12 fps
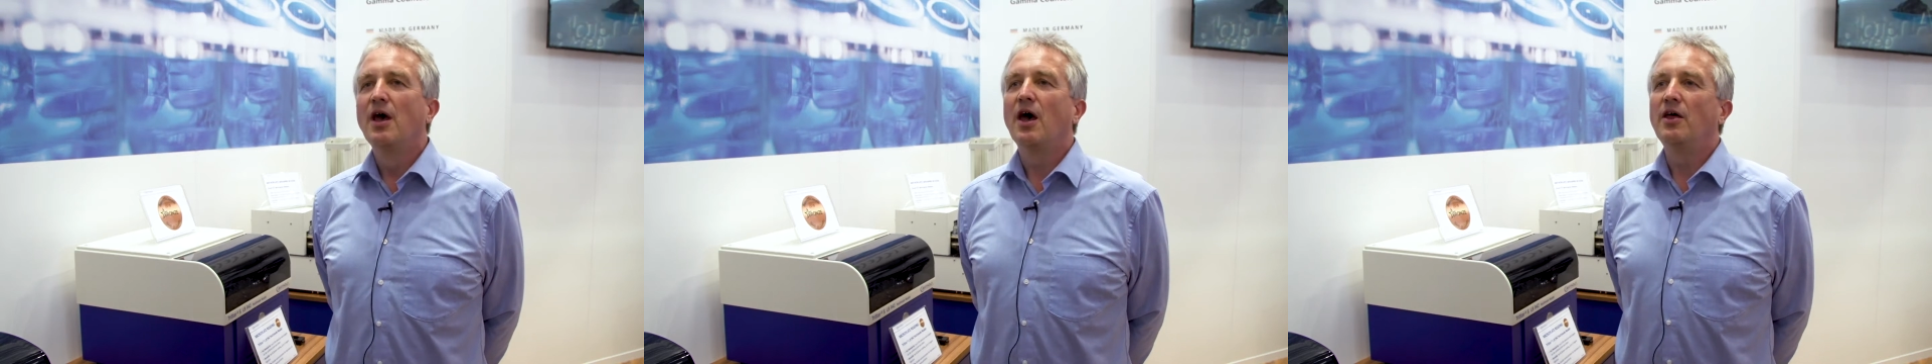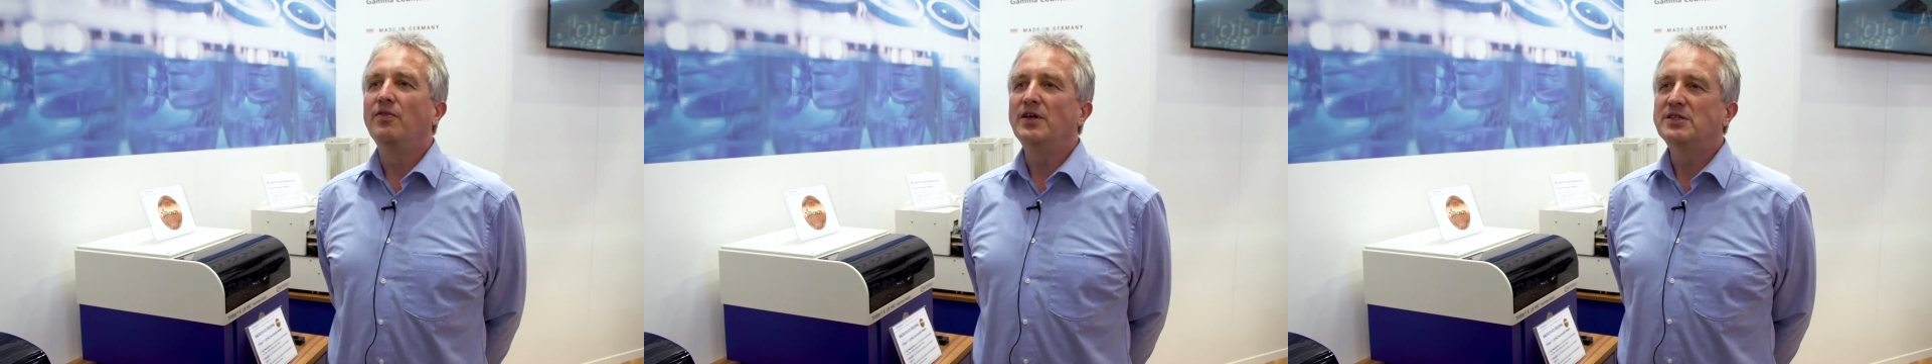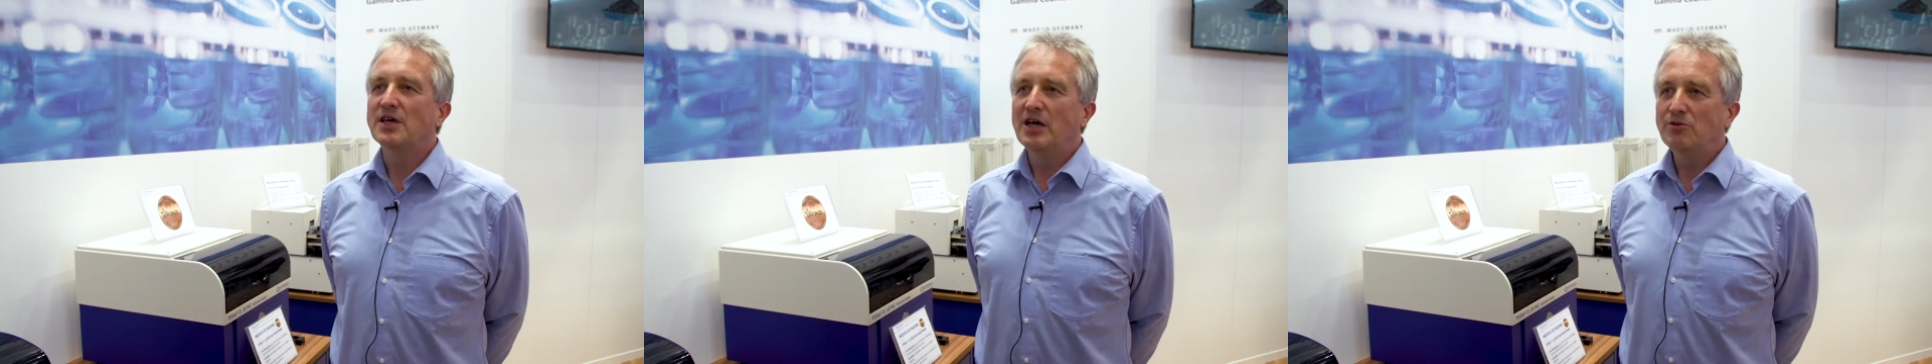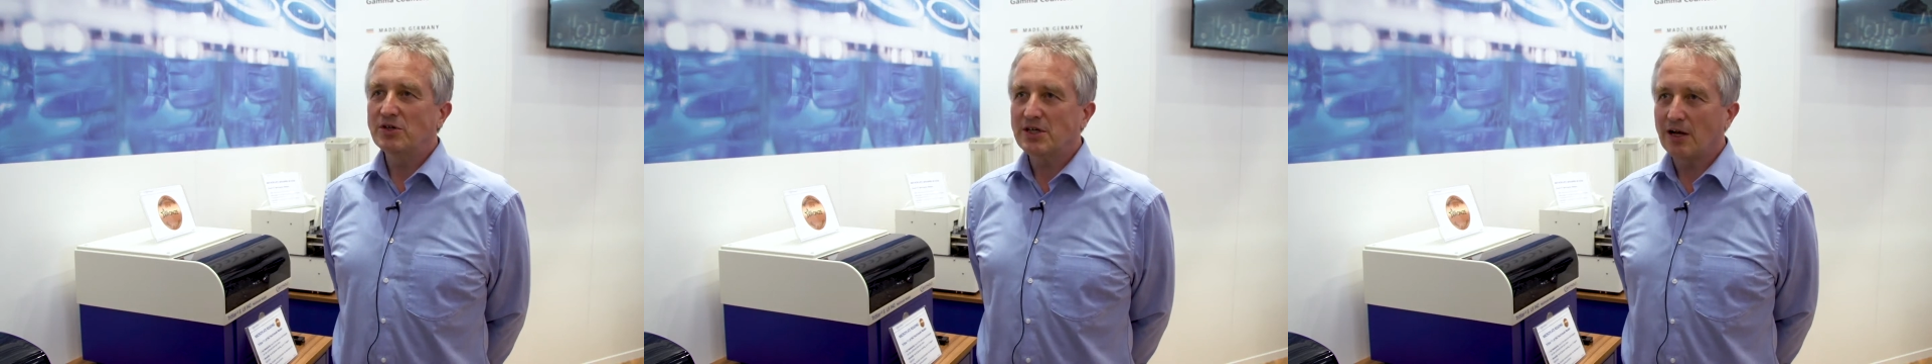And these
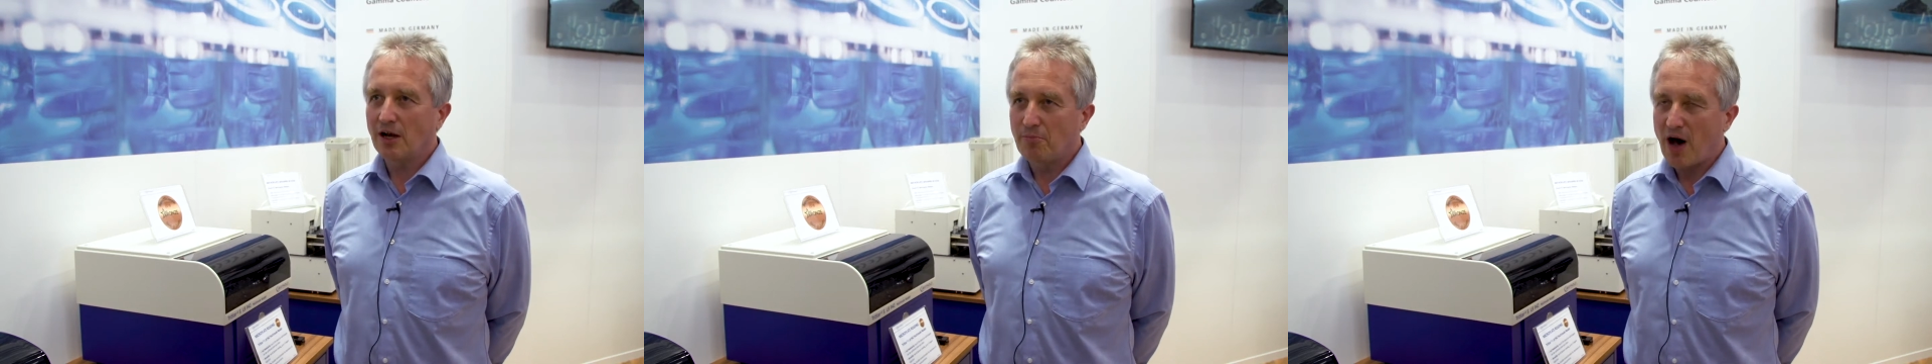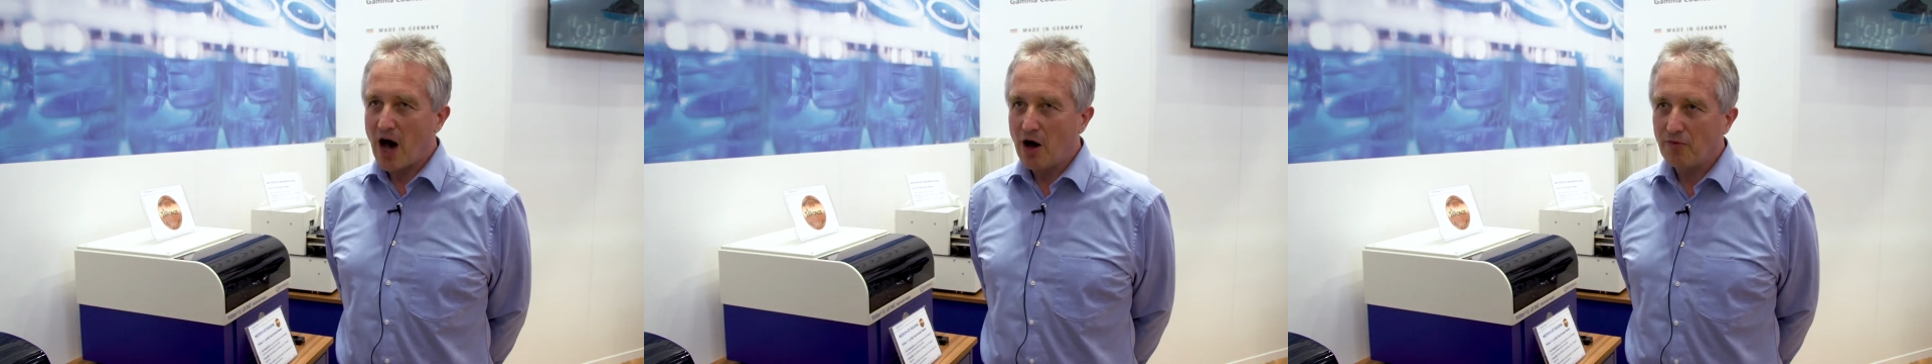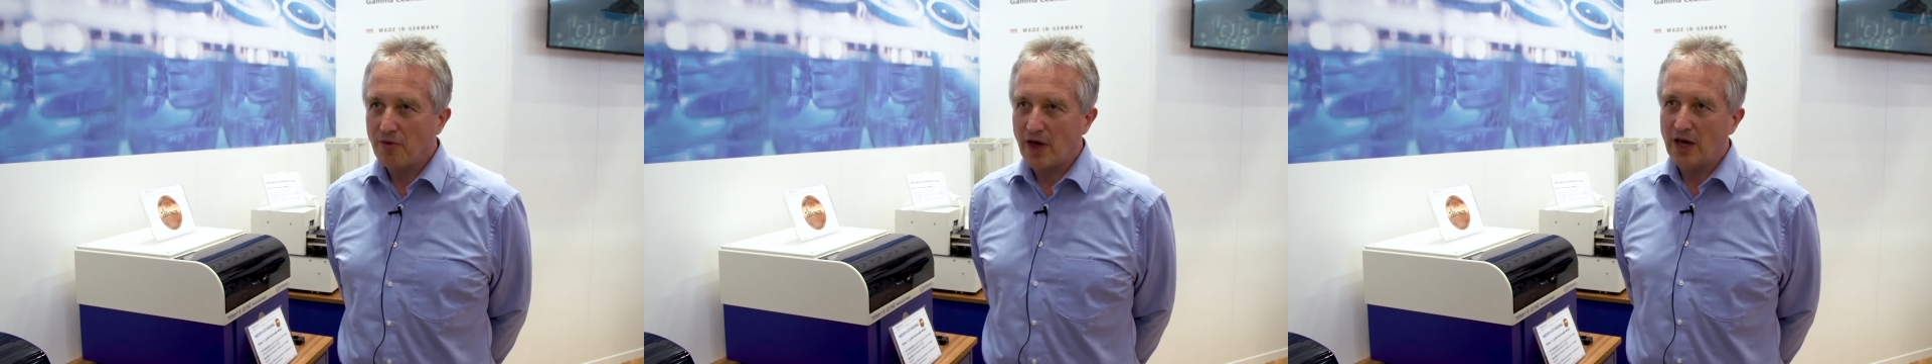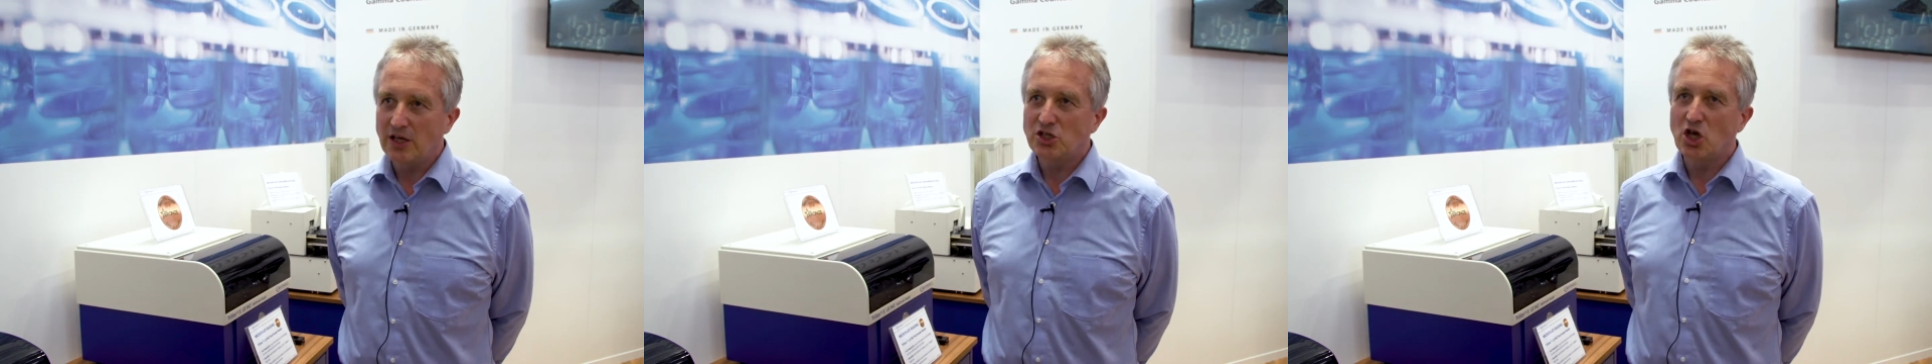intracellular
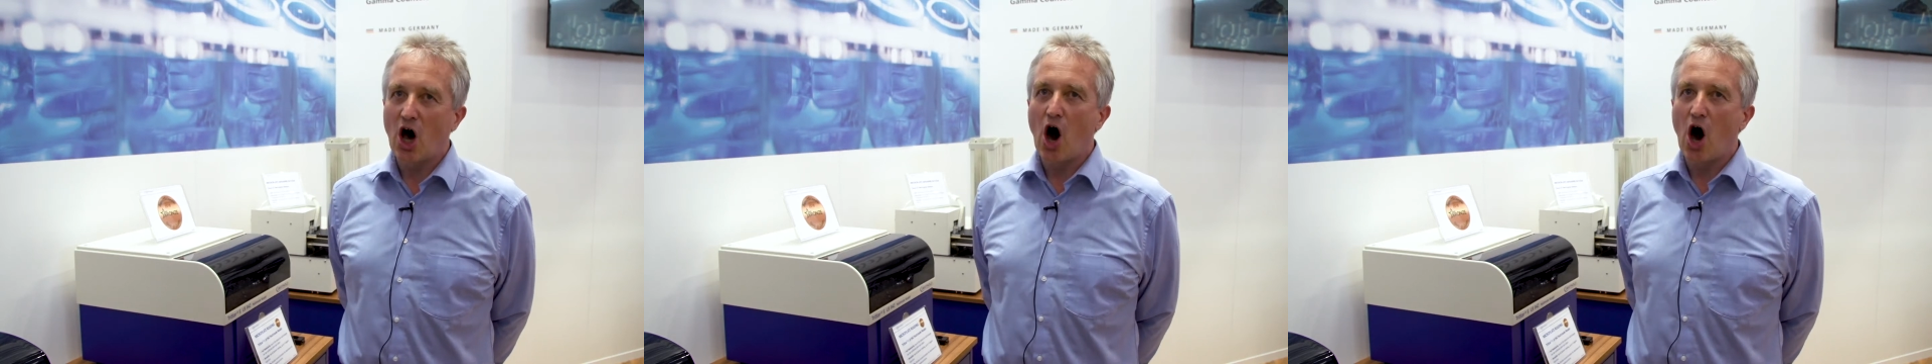pathways